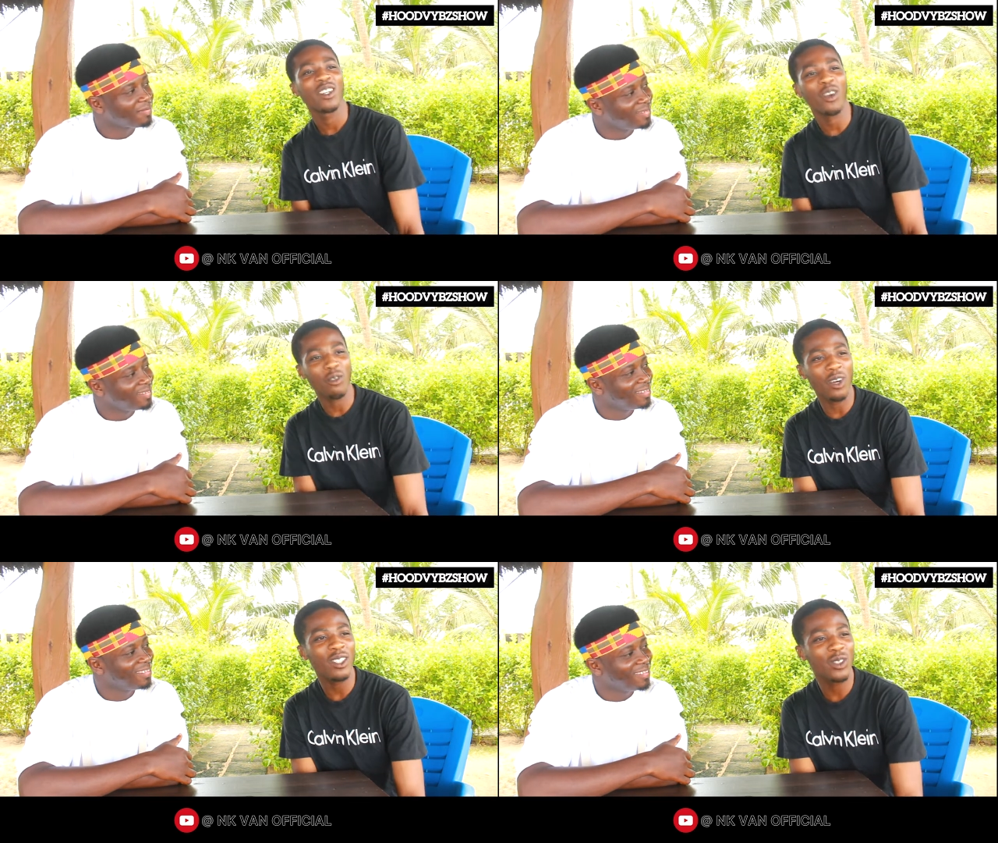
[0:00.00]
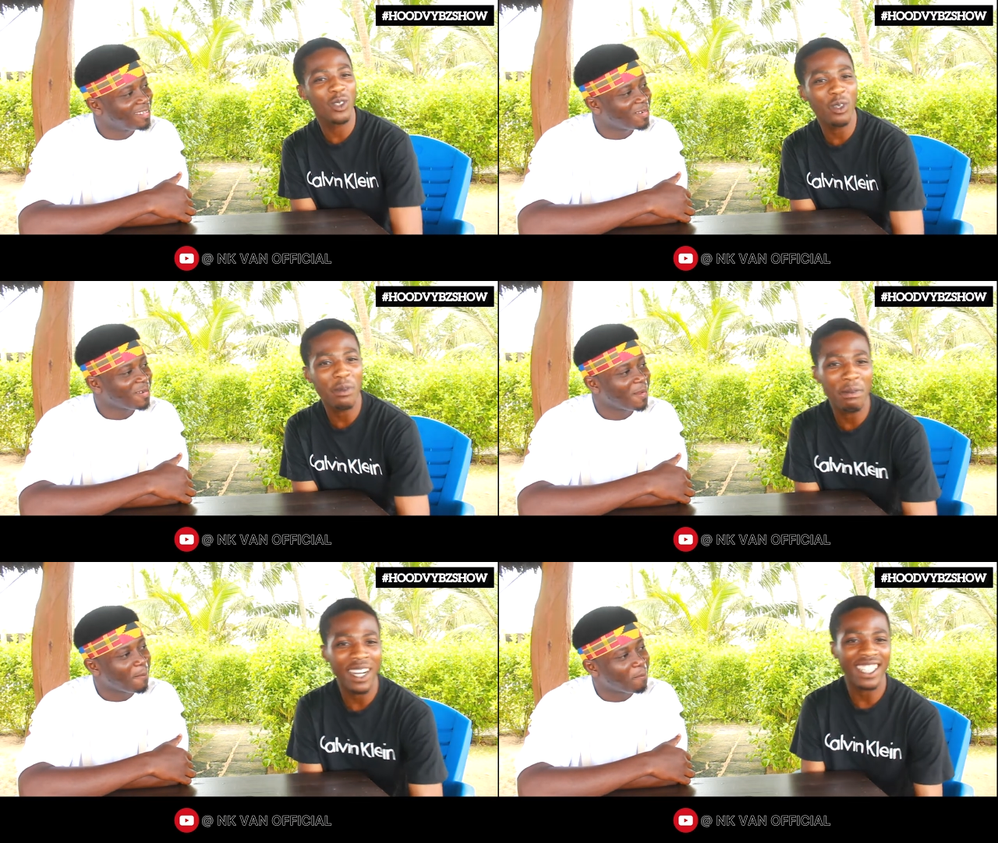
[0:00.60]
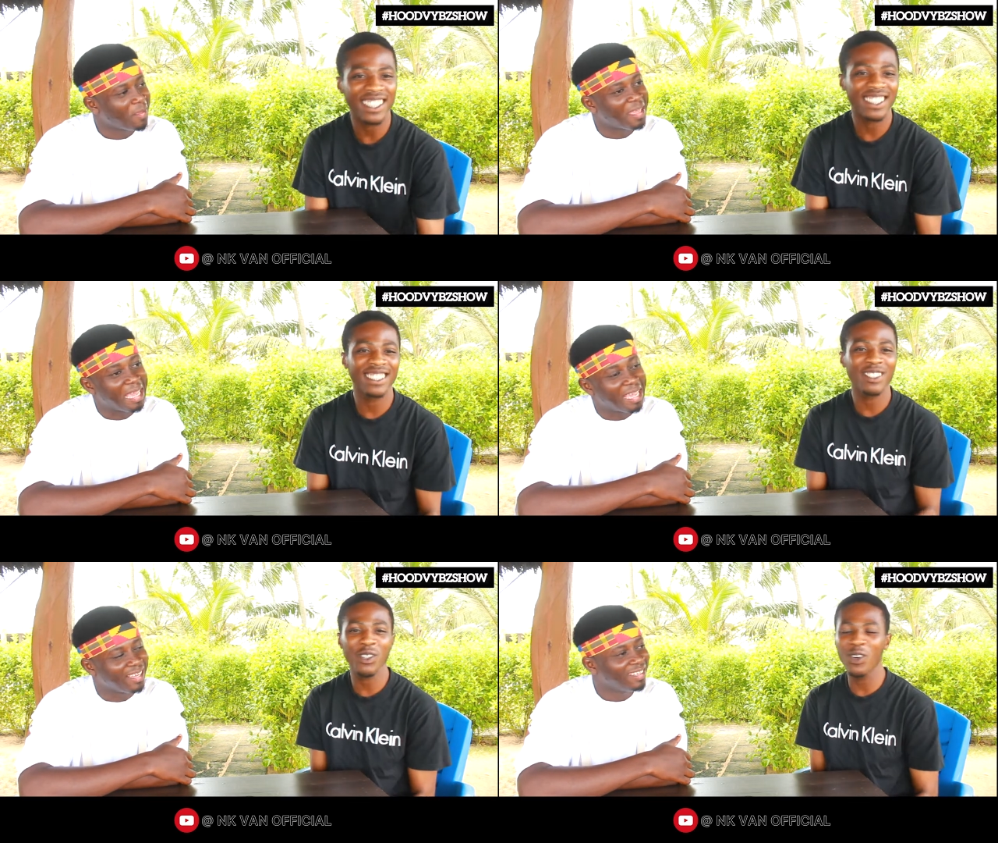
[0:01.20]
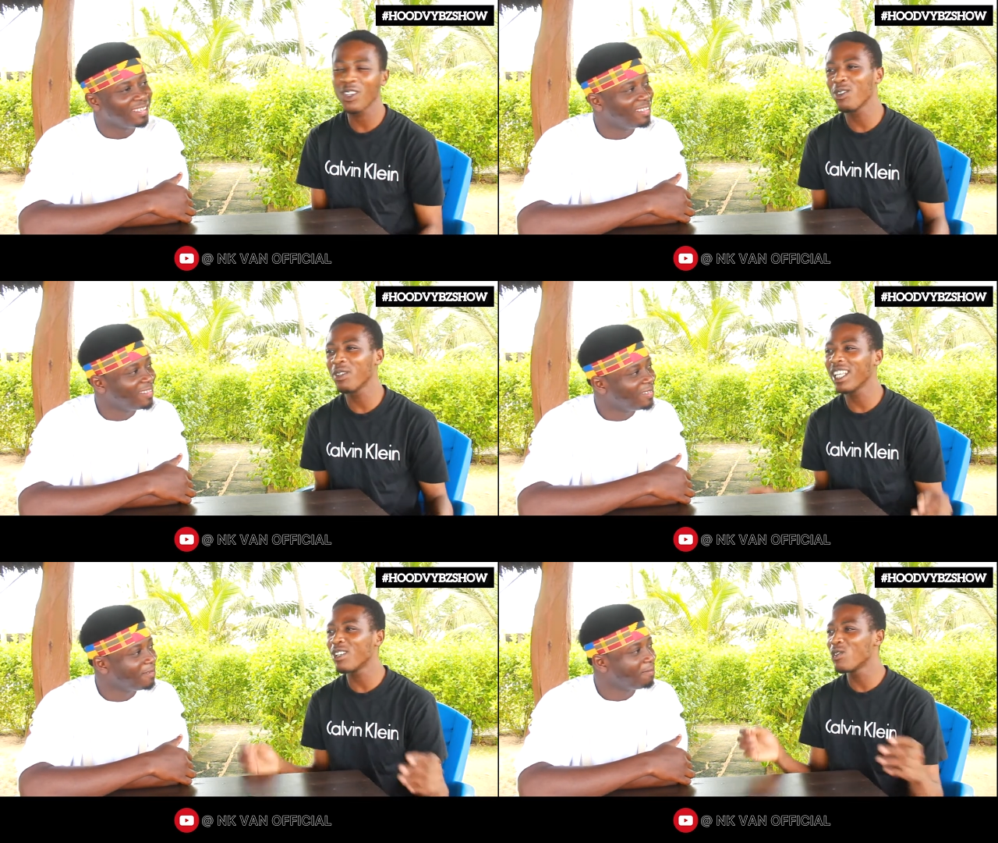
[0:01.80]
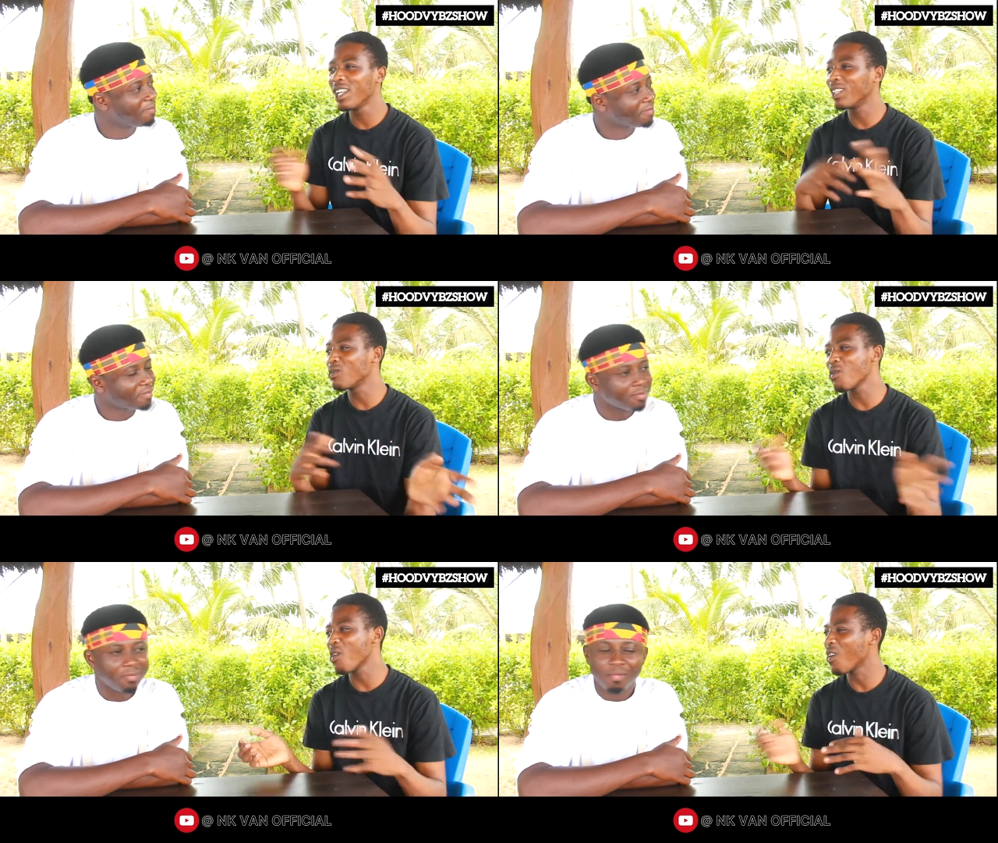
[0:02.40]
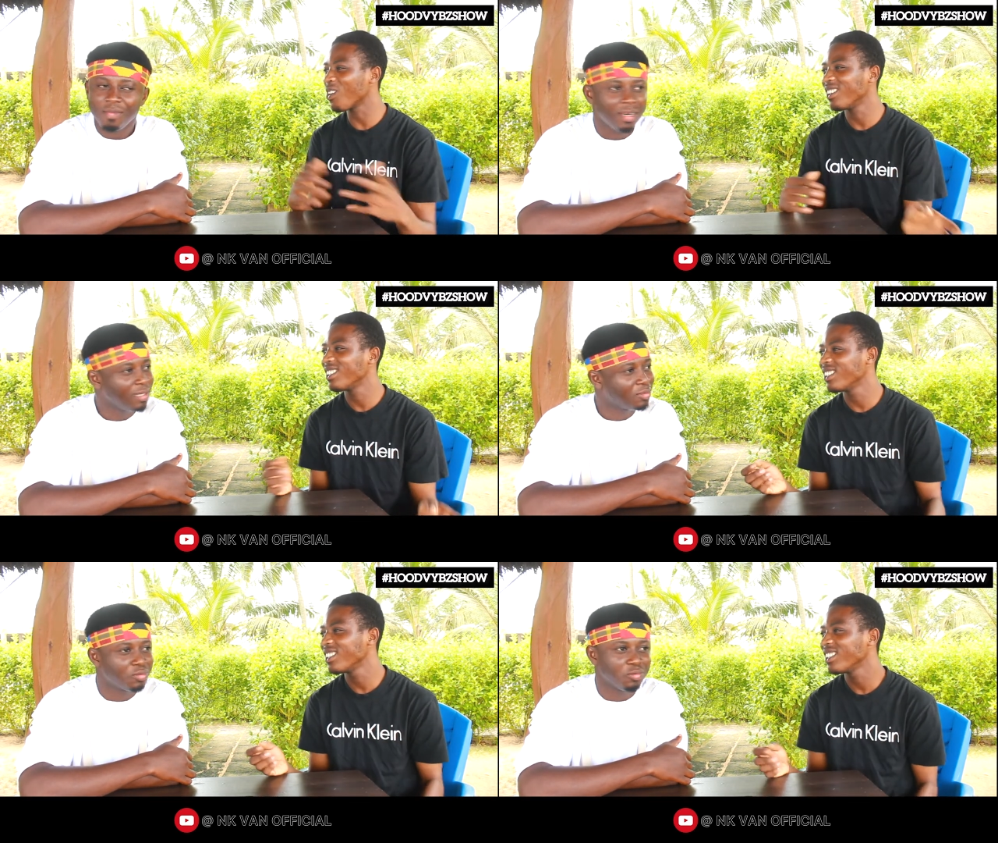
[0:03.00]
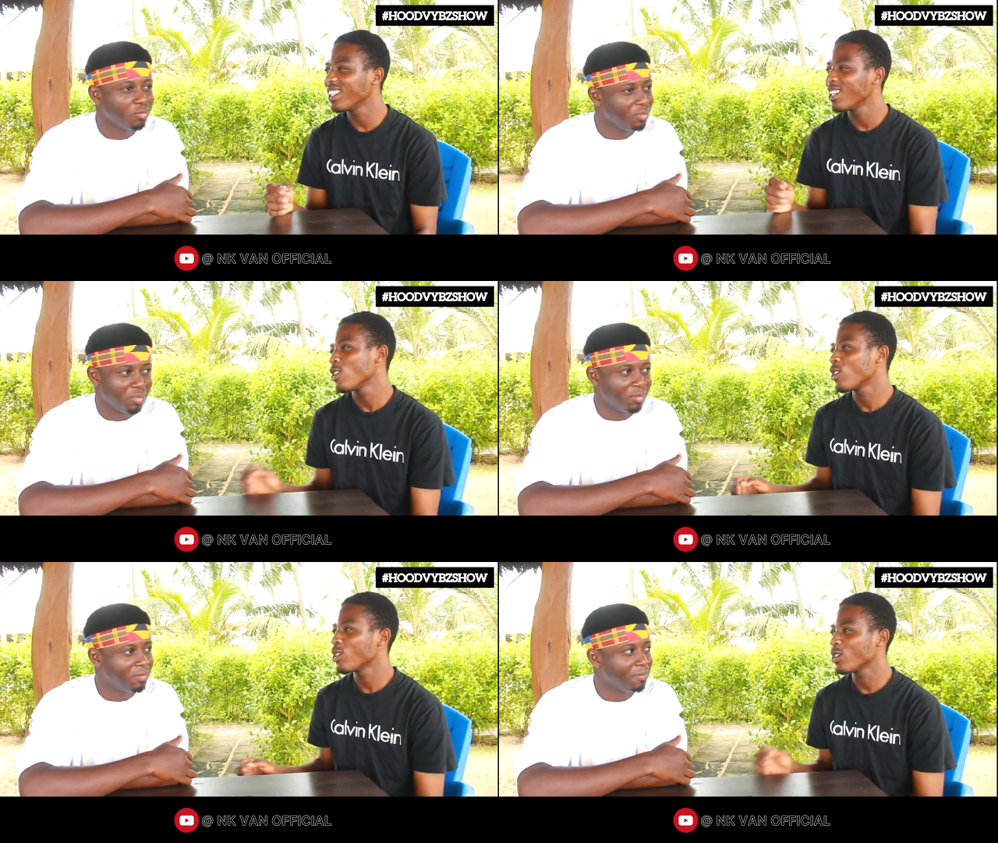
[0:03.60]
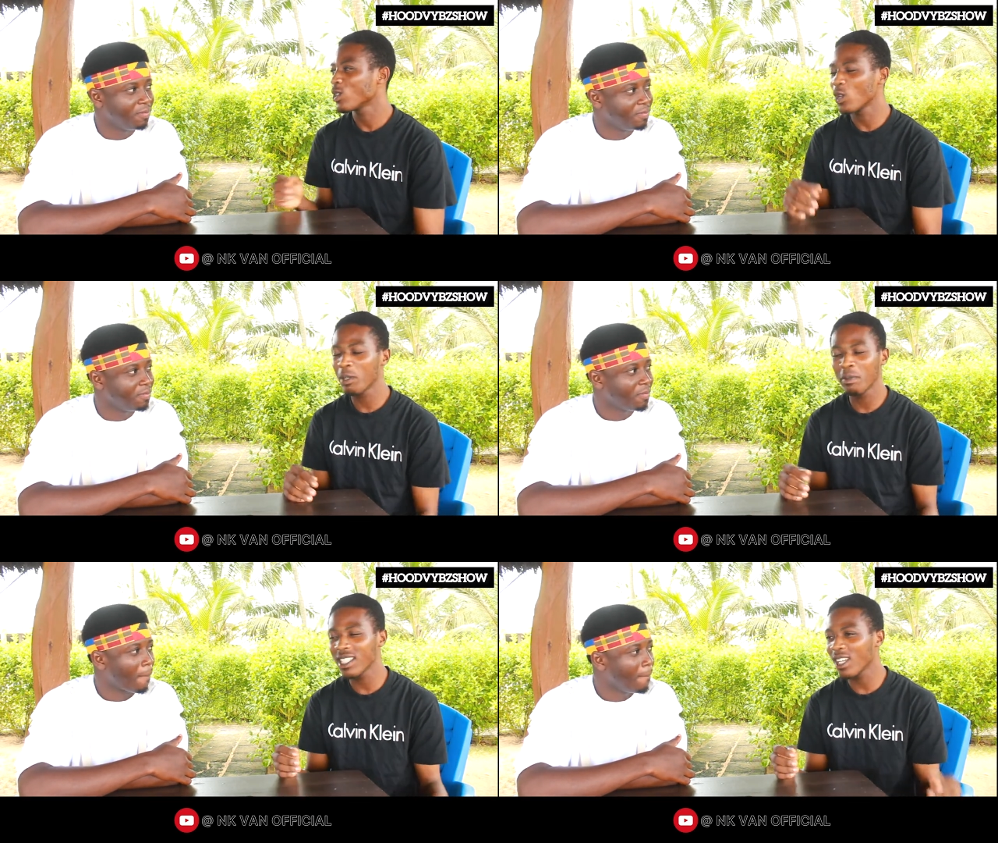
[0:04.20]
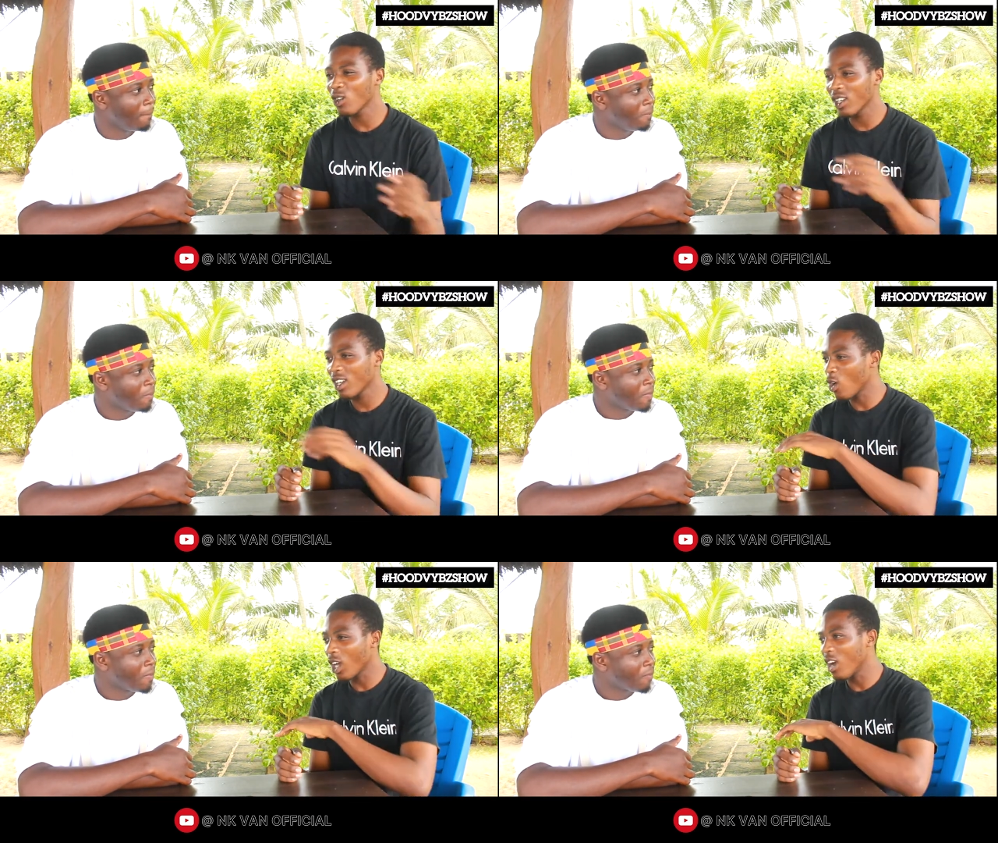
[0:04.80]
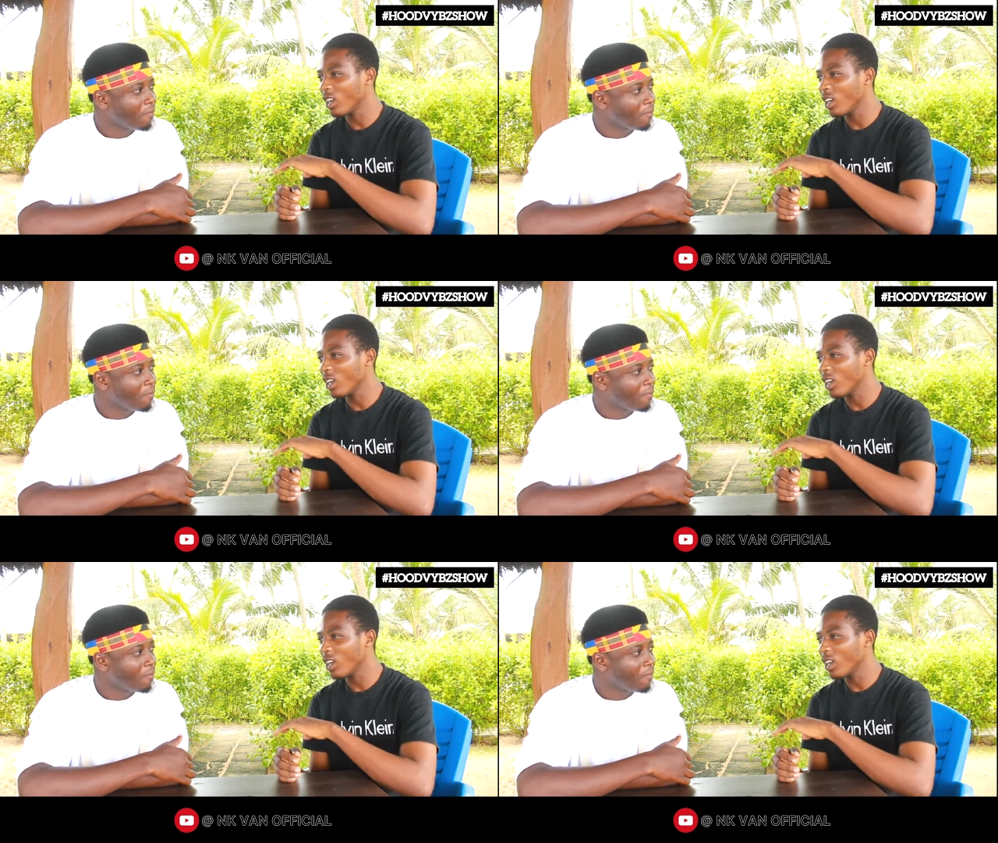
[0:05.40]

Speaker 1: your voice too no be bad. Yeah. So you feel they do the too? all. The two, you know. So it means they would conquer